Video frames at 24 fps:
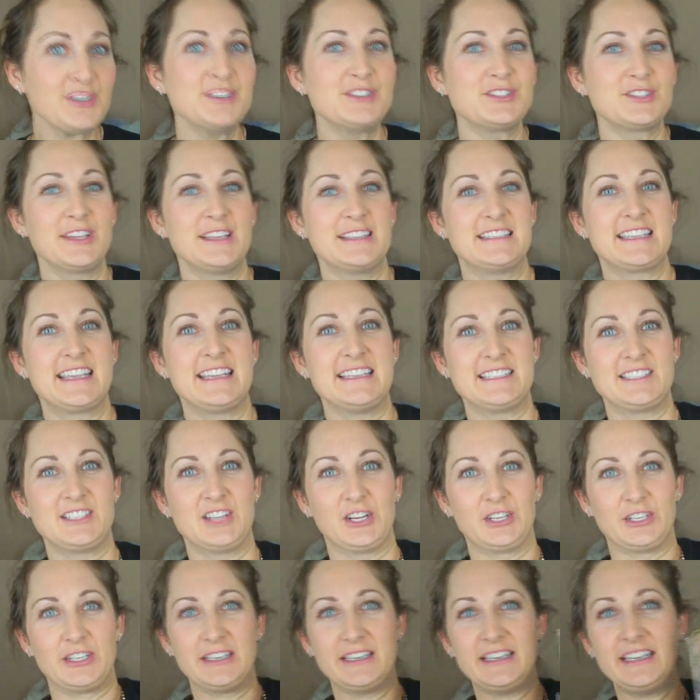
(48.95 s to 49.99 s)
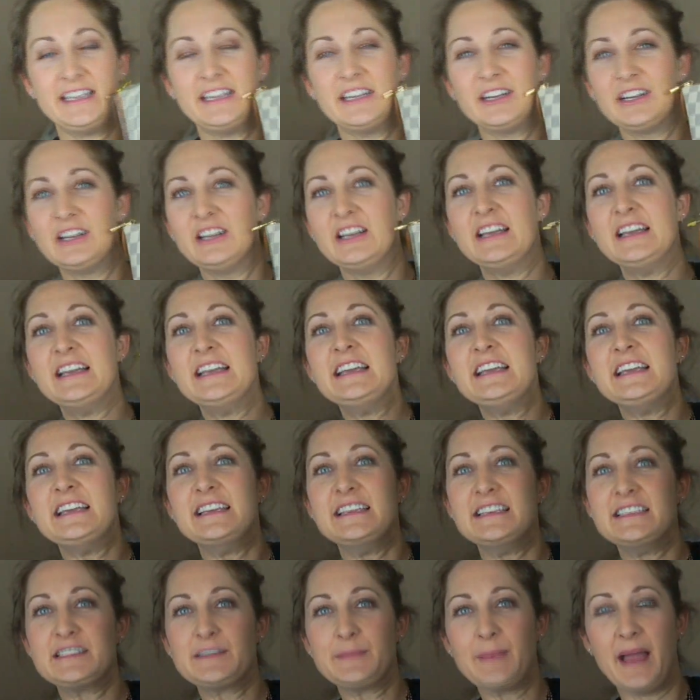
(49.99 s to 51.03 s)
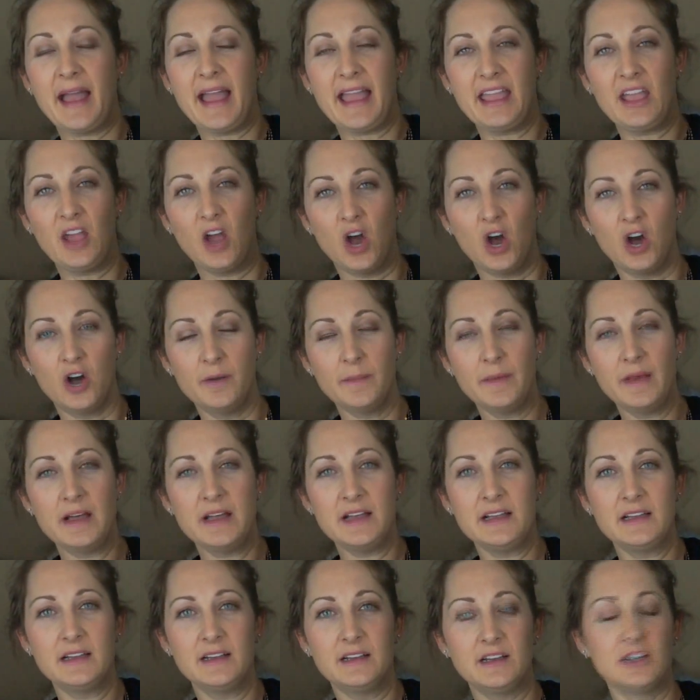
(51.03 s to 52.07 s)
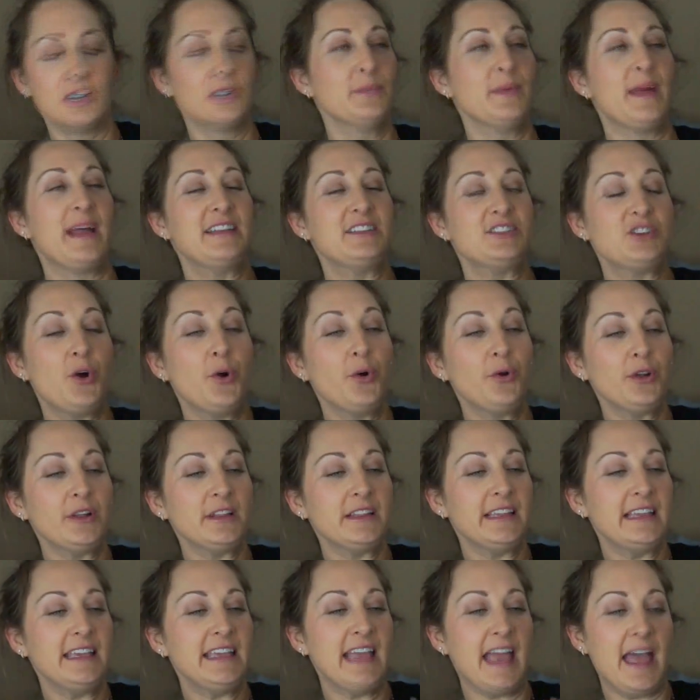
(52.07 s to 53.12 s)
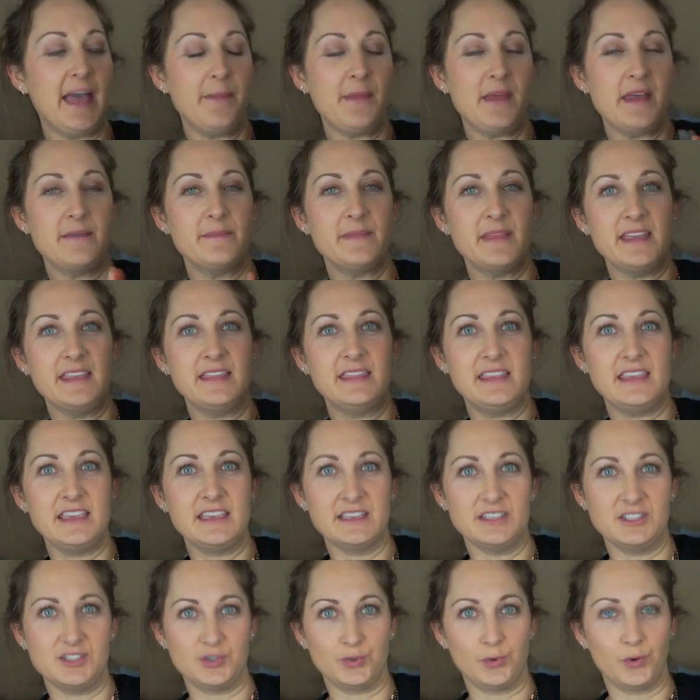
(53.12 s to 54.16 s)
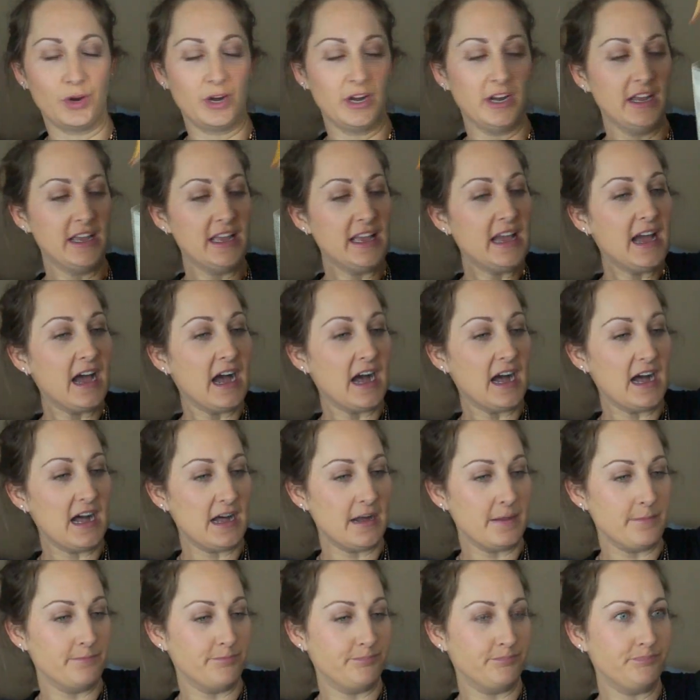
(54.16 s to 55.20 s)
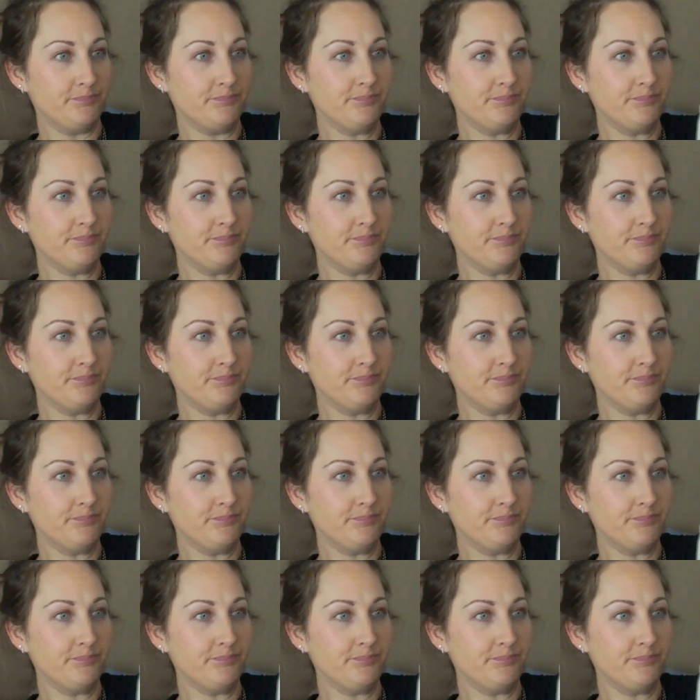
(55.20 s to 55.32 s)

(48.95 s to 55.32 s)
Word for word: So let's get started. Here is my Alma, or my Totally MM in the Azure. Um,